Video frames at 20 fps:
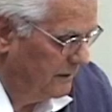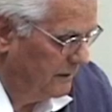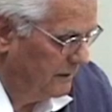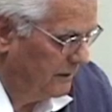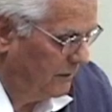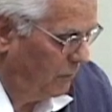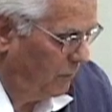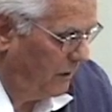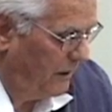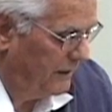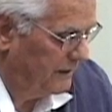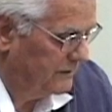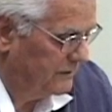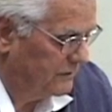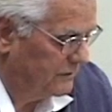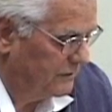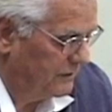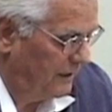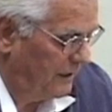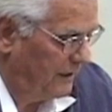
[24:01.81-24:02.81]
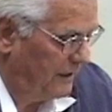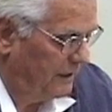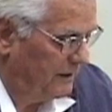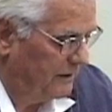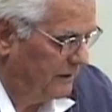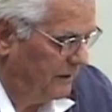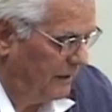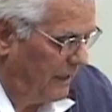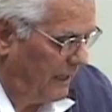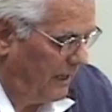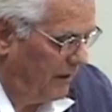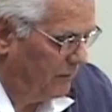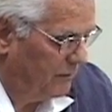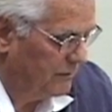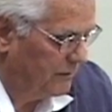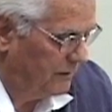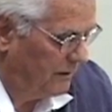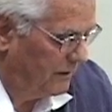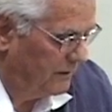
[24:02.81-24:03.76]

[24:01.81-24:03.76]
and the white sand out